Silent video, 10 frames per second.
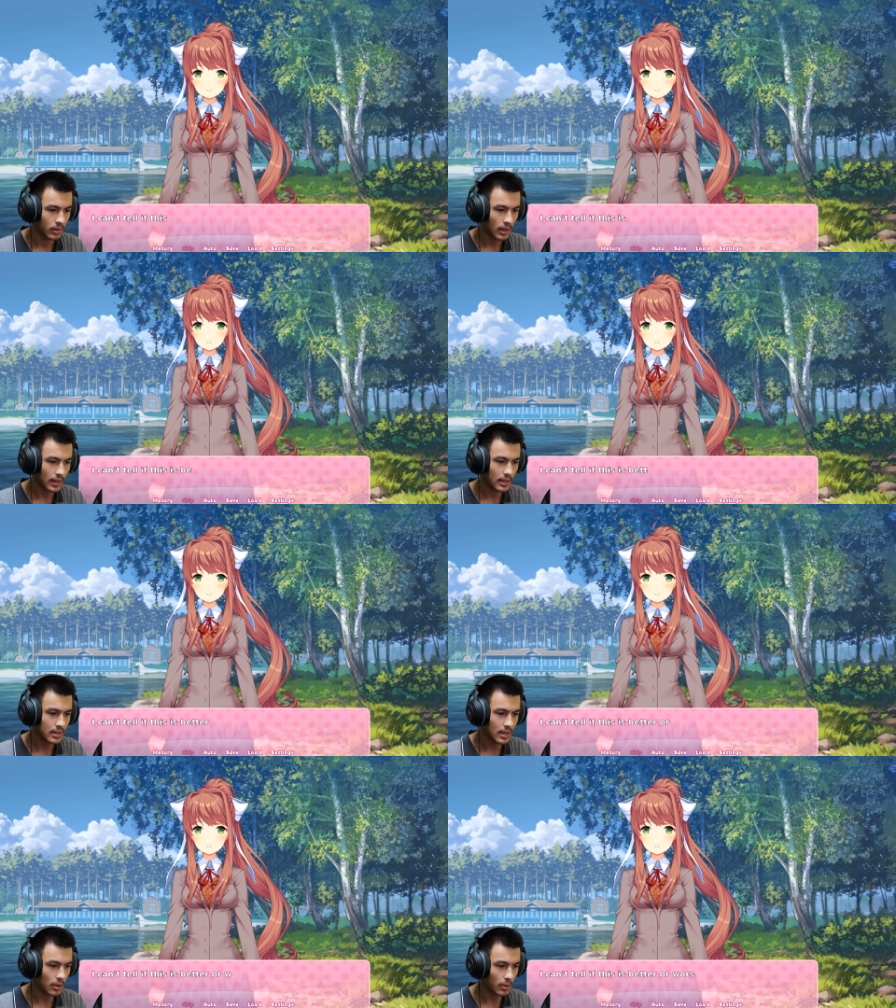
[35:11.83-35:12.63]
I could
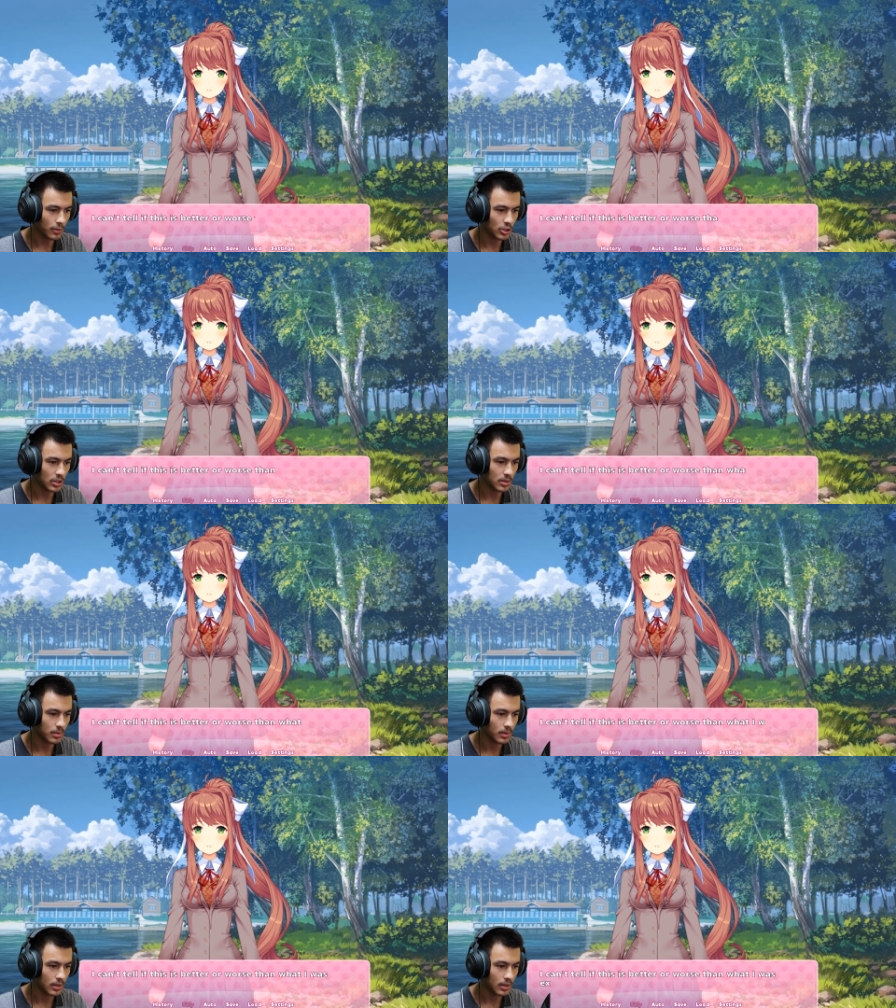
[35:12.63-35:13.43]
tell if she's
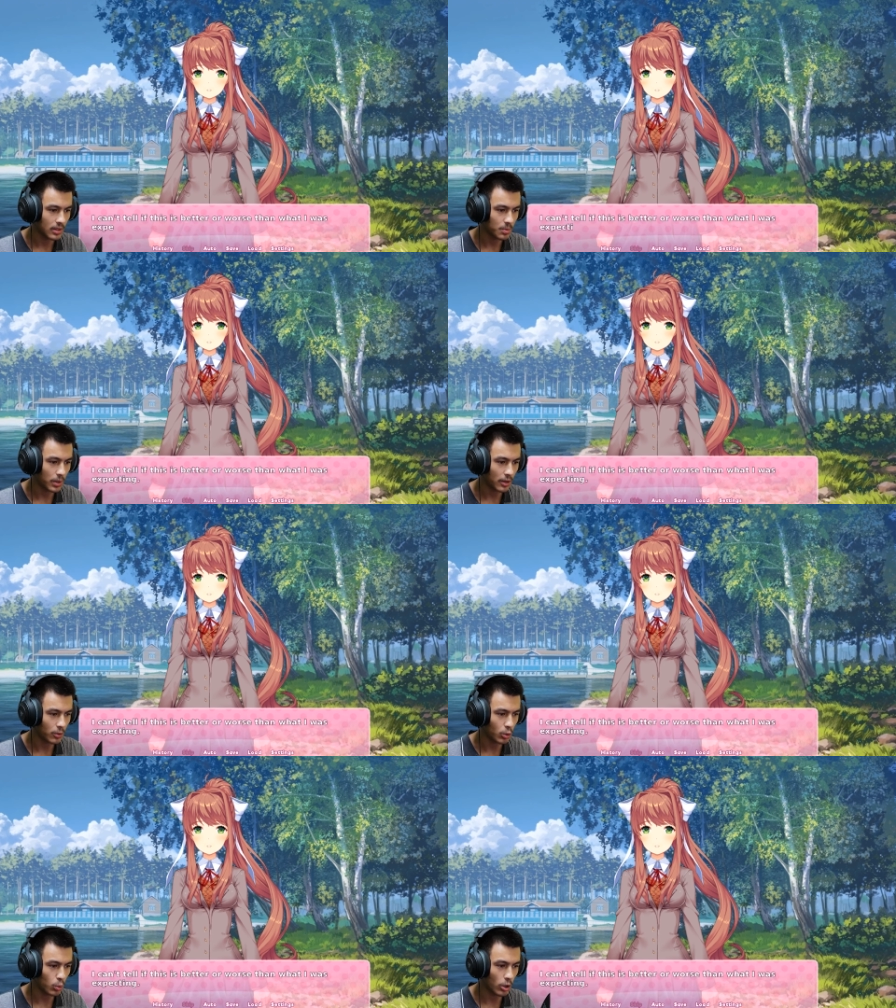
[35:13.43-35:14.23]
is better
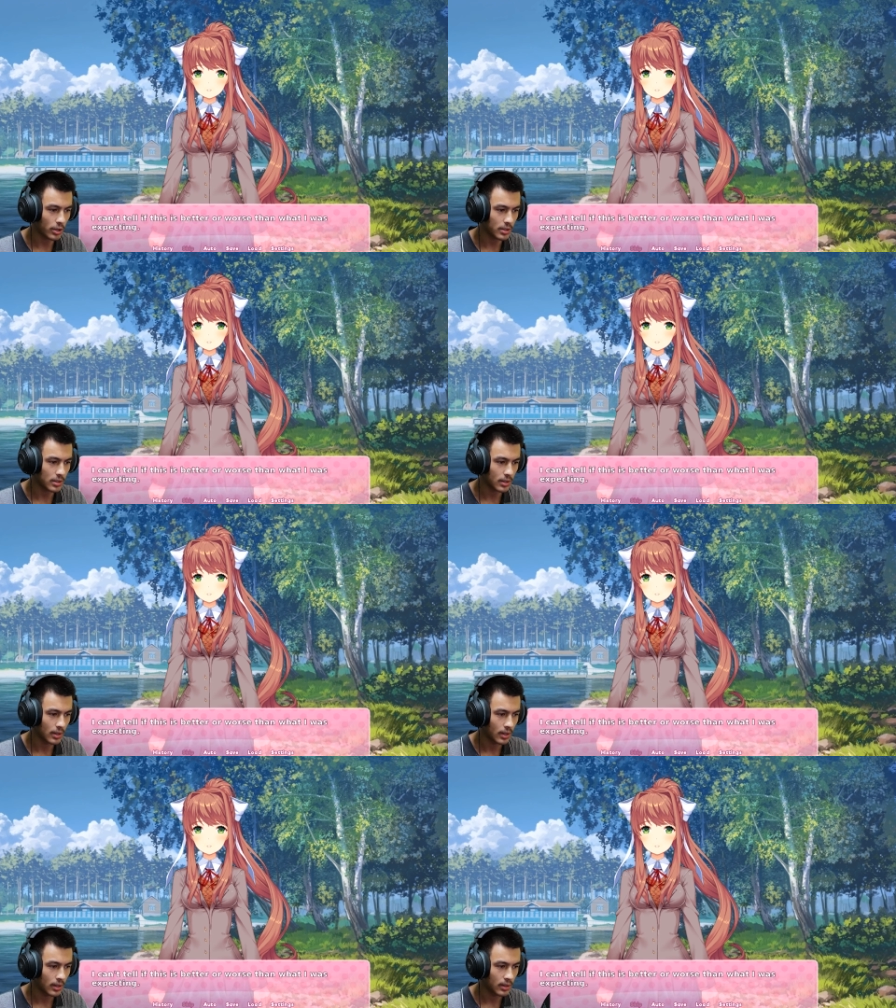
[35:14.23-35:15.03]
or worse
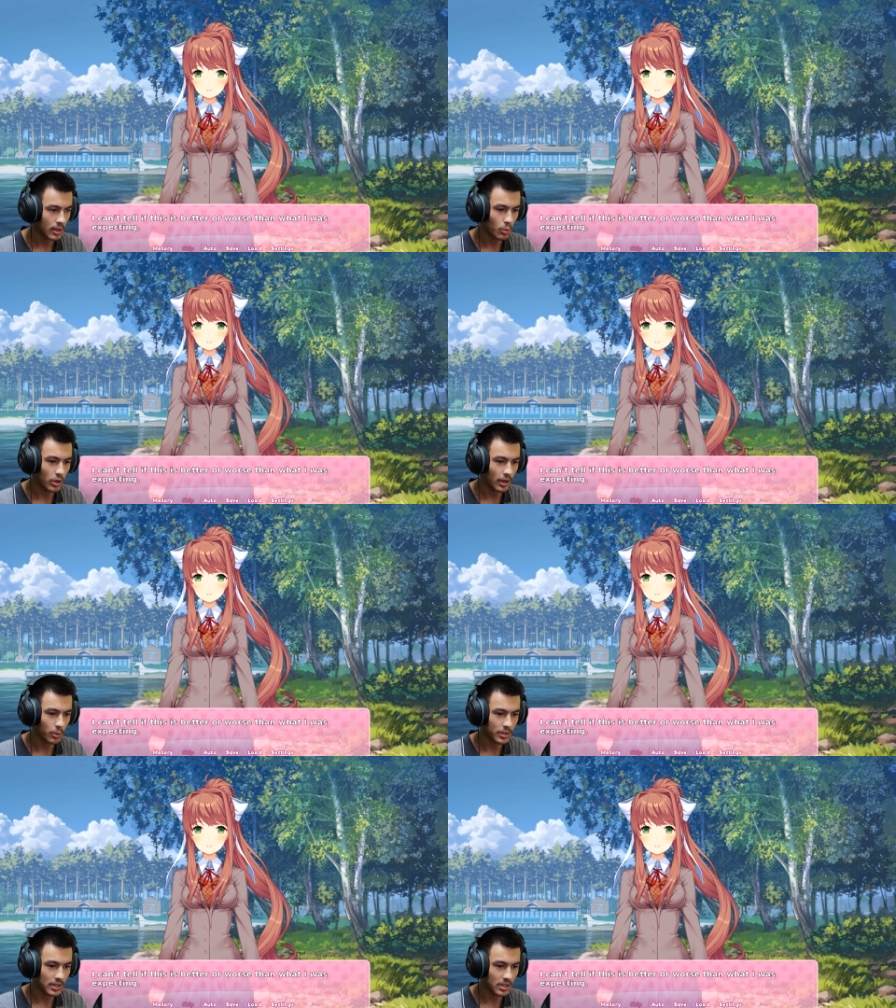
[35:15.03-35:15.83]
than what I
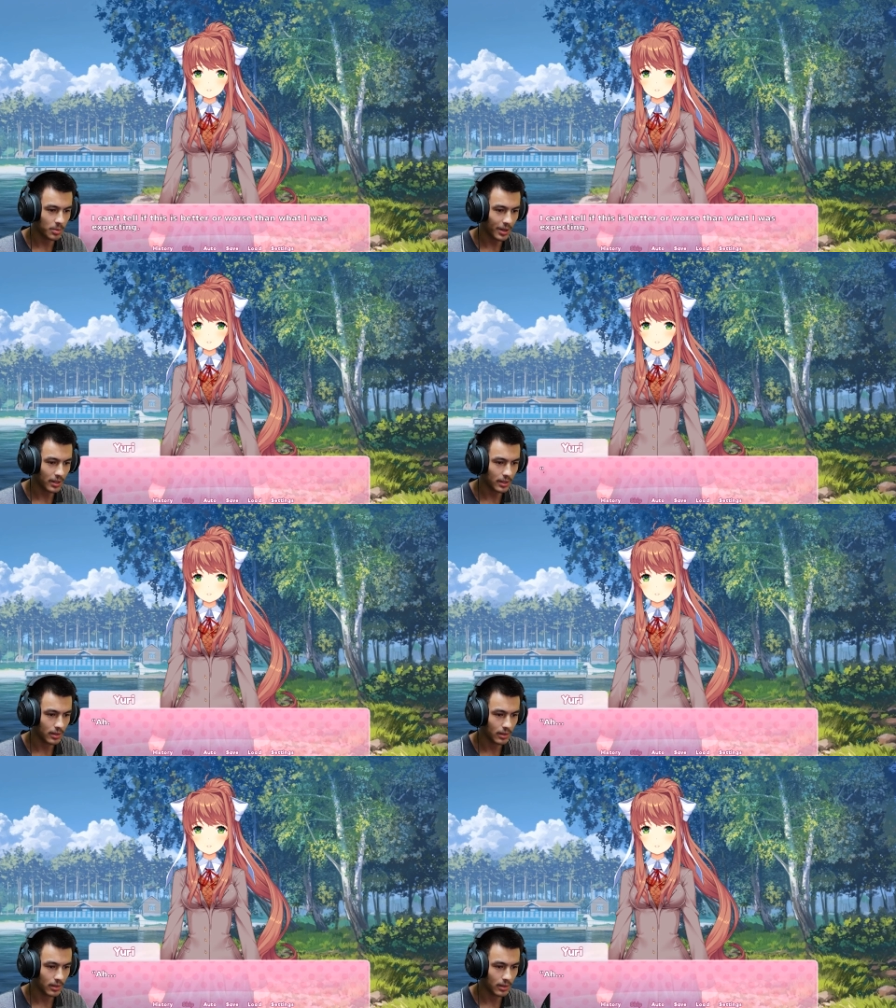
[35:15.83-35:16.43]
was expecting.